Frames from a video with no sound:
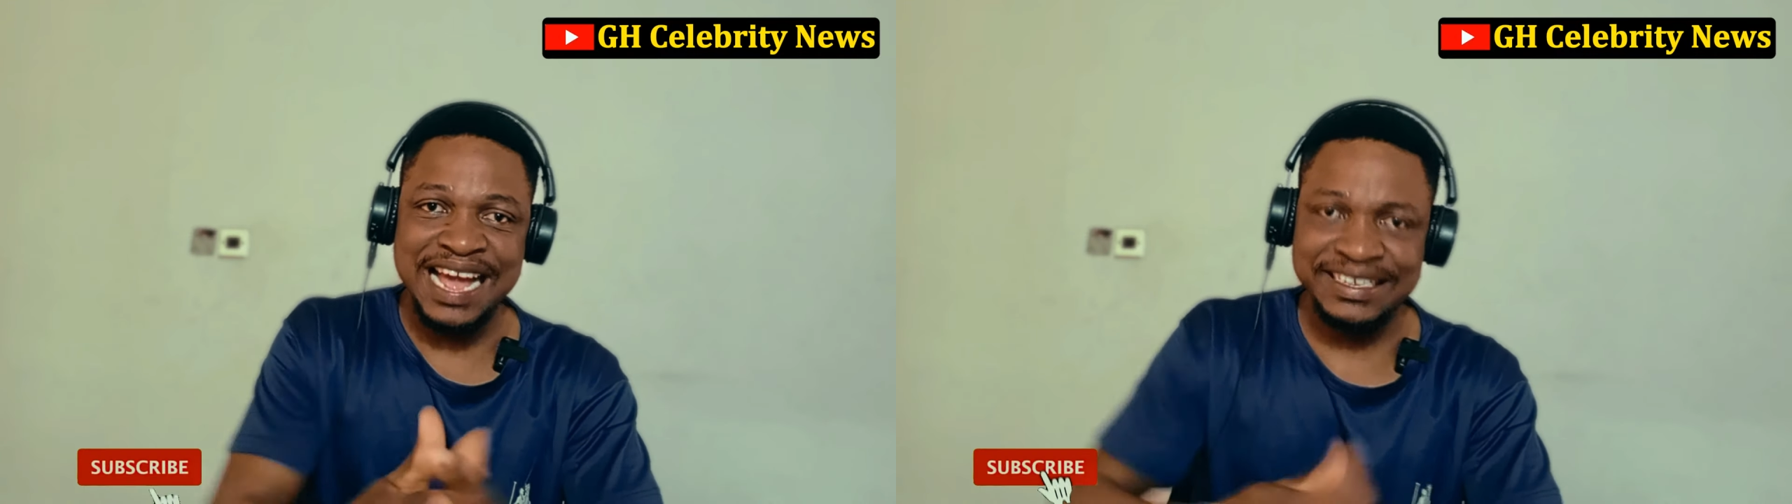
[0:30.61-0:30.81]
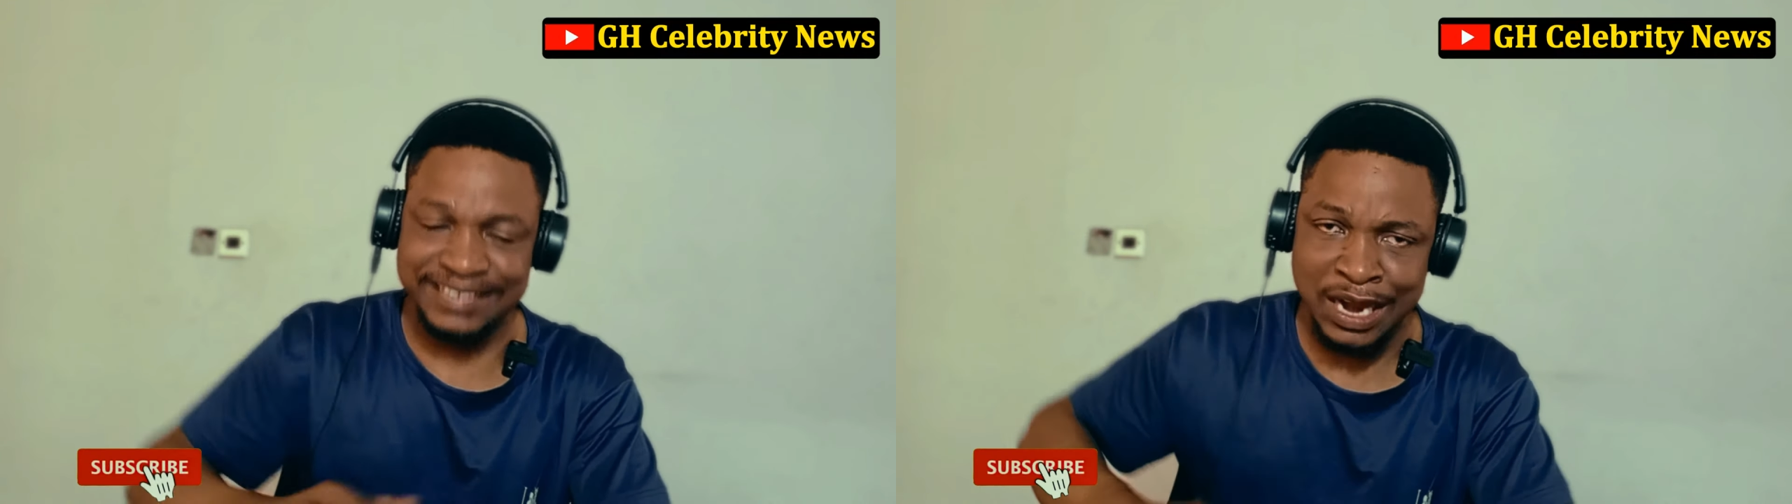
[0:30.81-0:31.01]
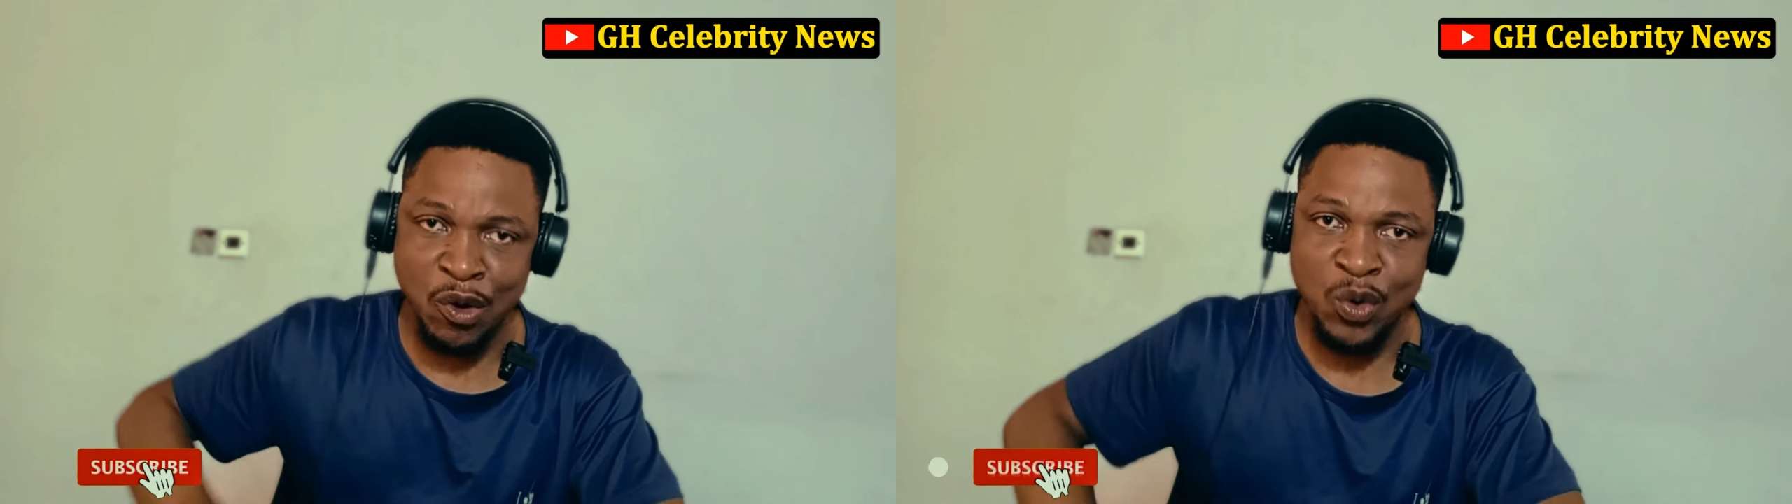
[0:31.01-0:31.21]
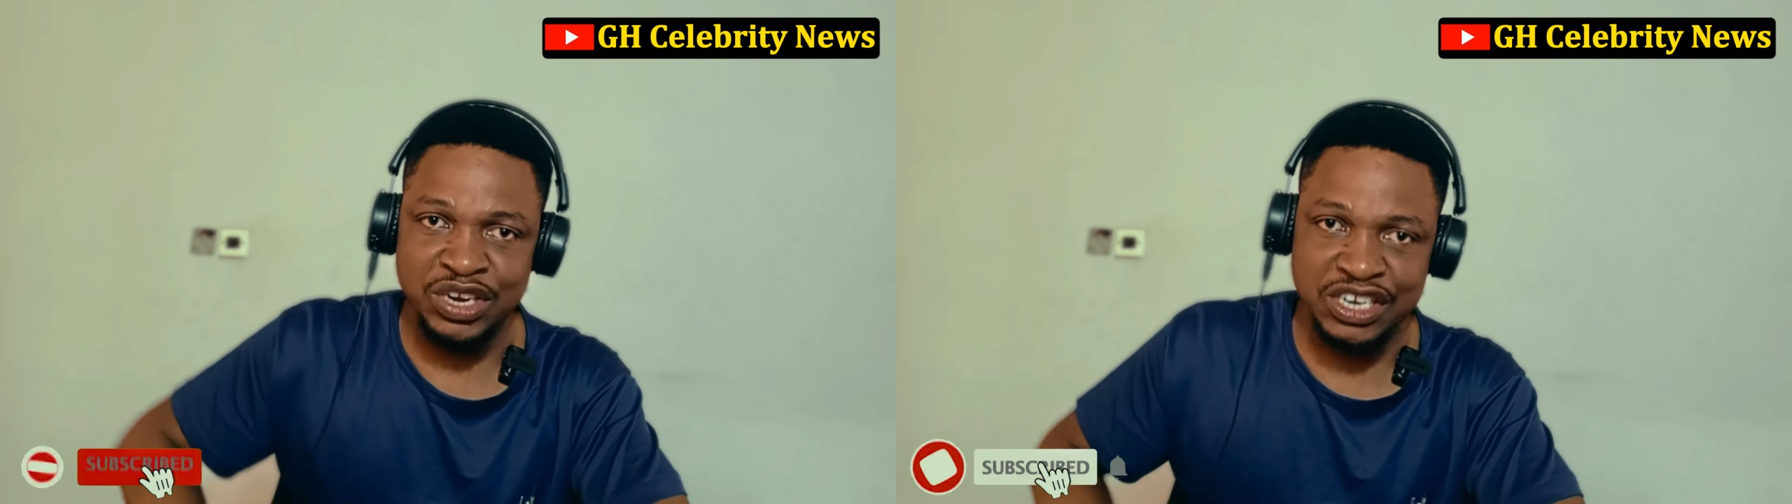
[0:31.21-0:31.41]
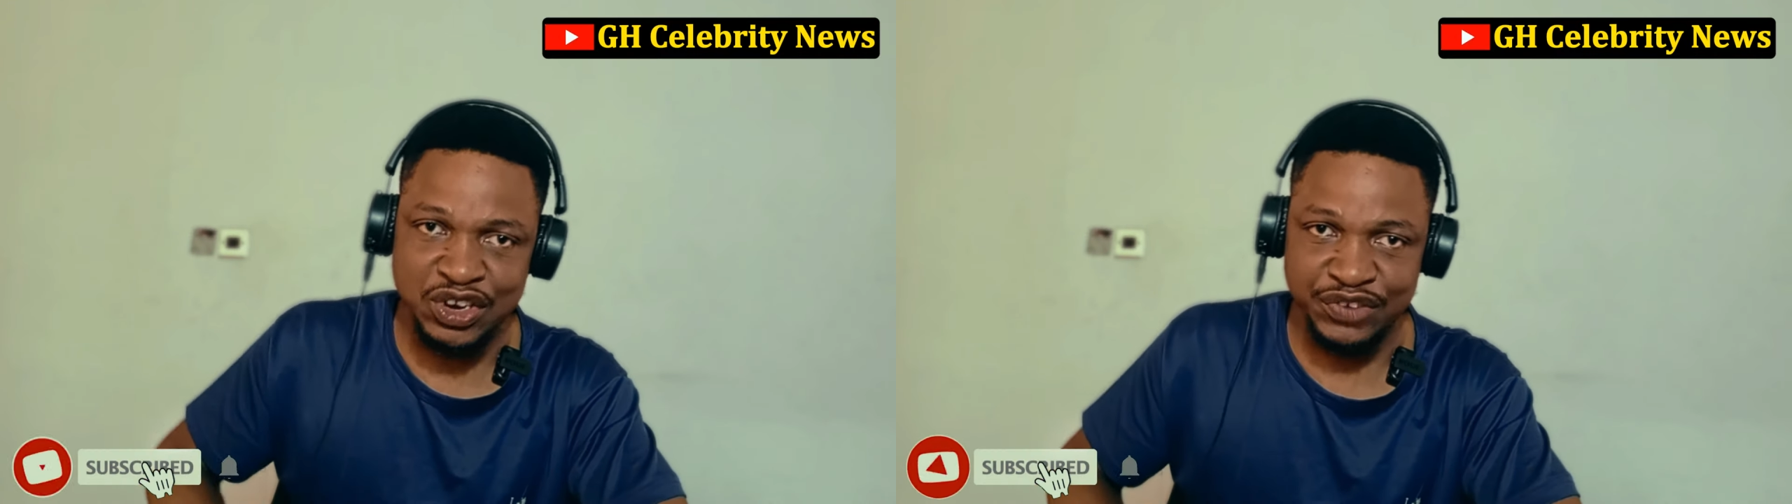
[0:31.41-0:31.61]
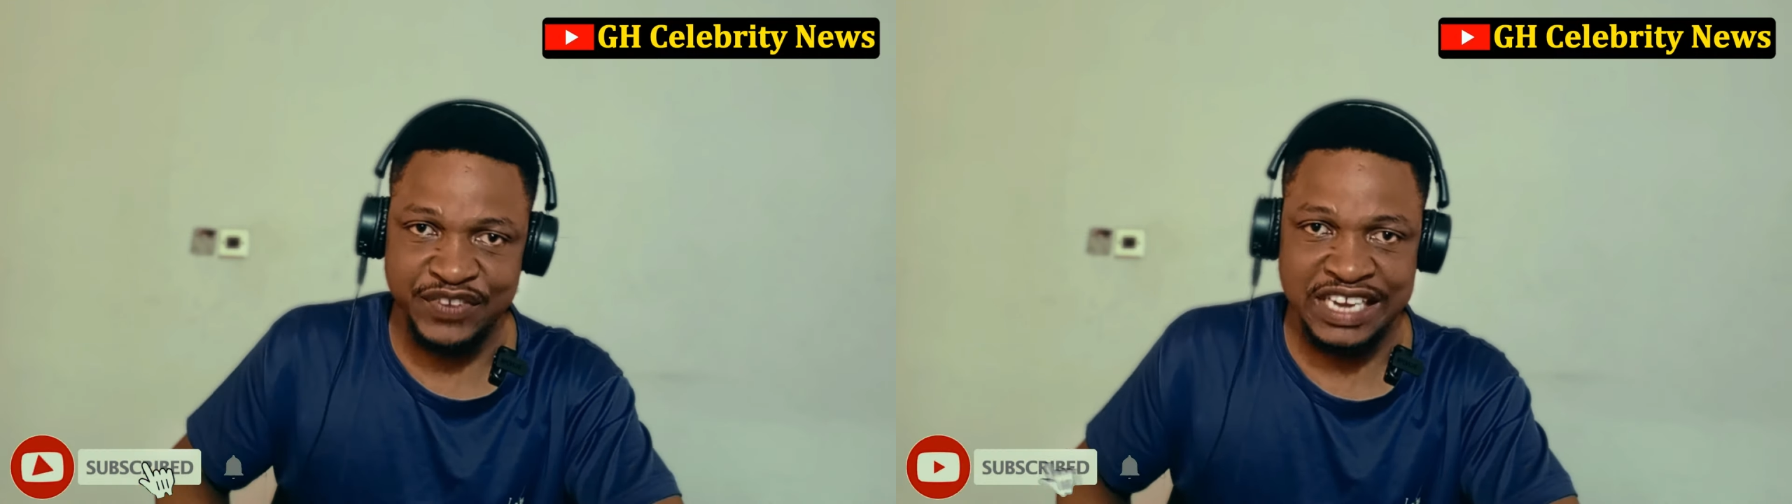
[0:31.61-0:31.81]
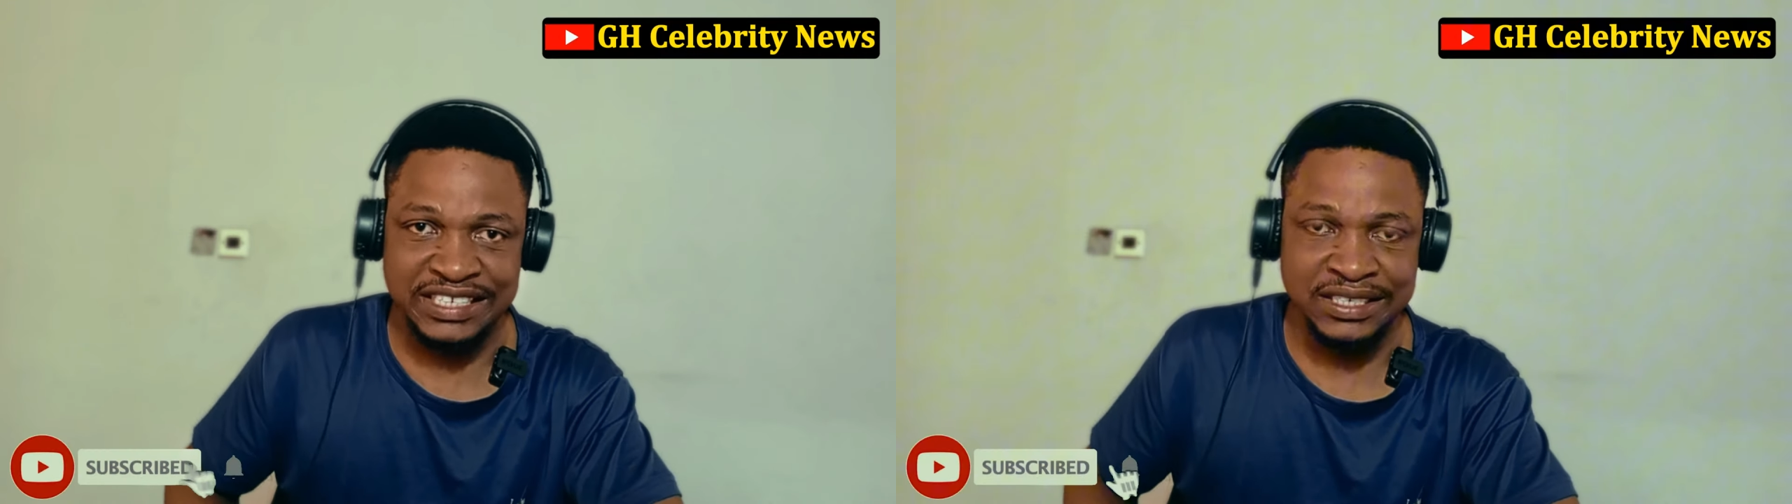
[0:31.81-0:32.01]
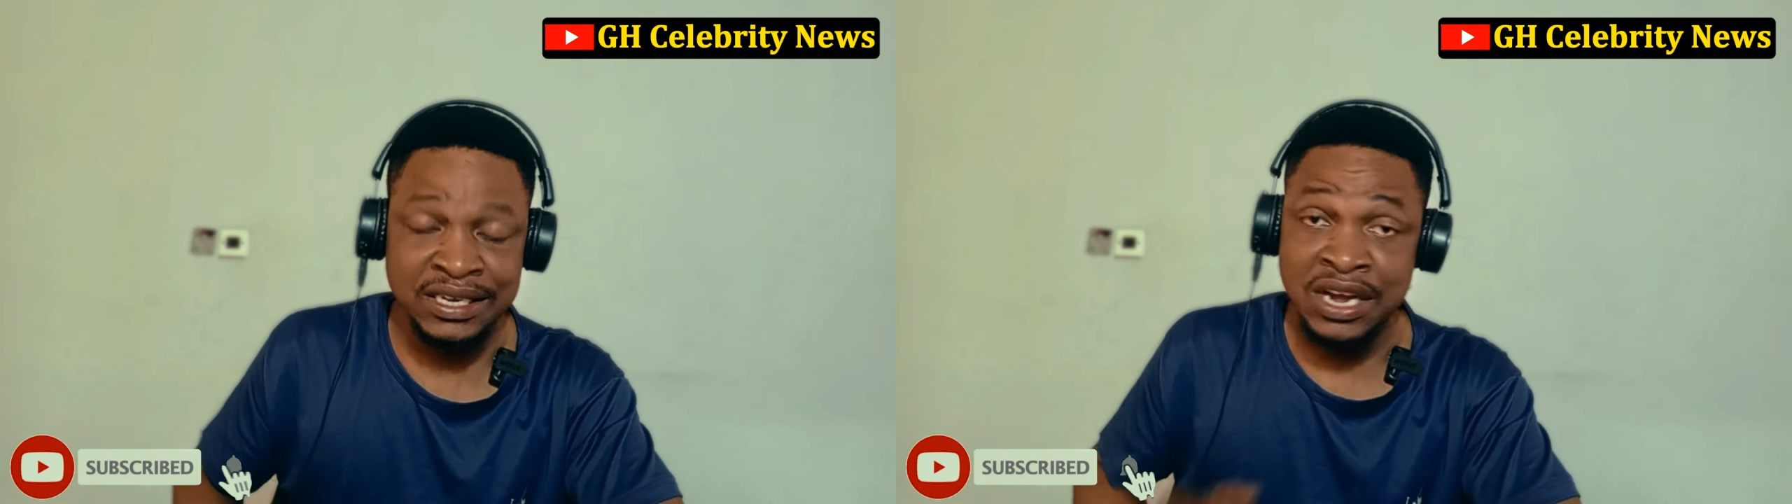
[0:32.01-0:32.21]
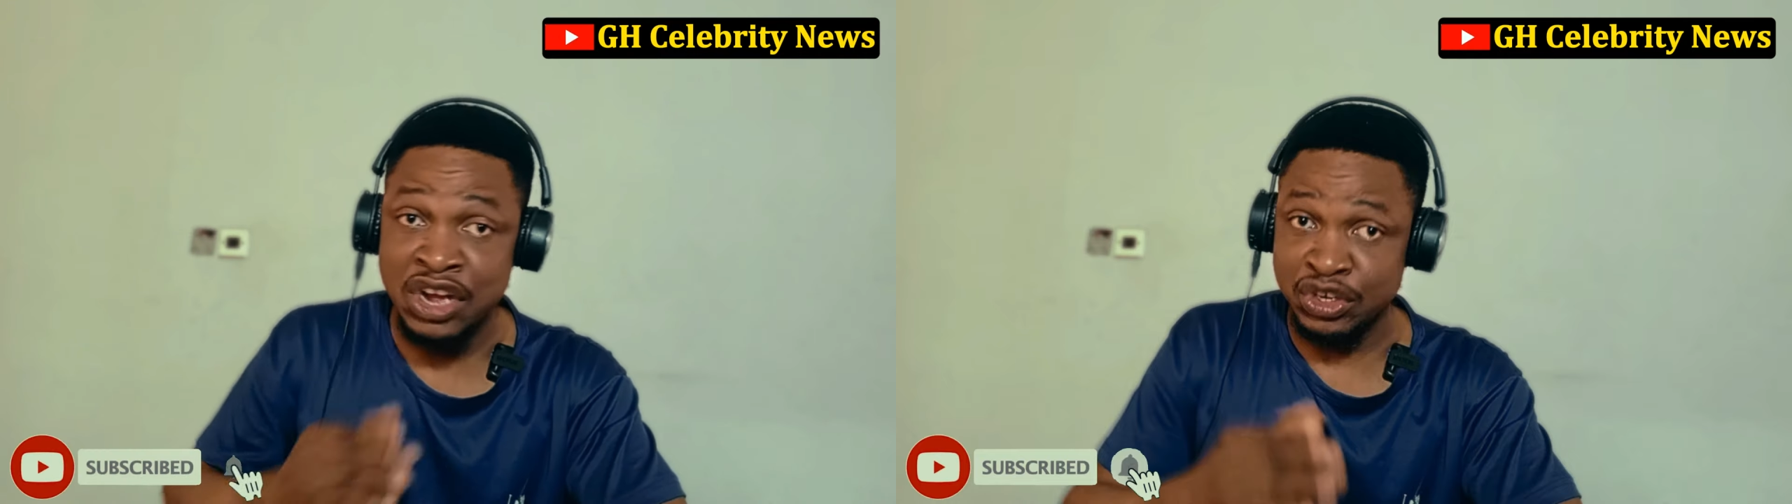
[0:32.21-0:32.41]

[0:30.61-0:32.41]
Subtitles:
and turn on the notification